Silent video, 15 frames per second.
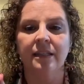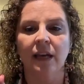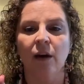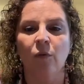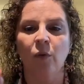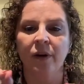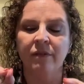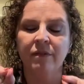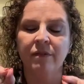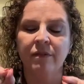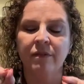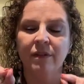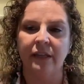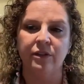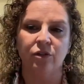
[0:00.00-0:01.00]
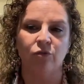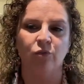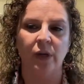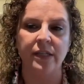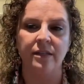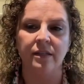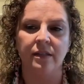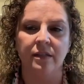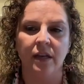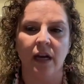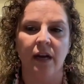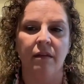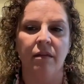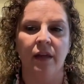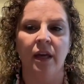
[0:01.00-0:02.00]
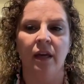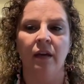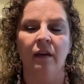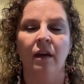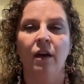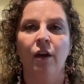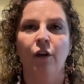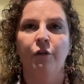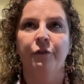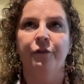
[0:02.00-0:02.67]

sense that one of the biggest risks, I think,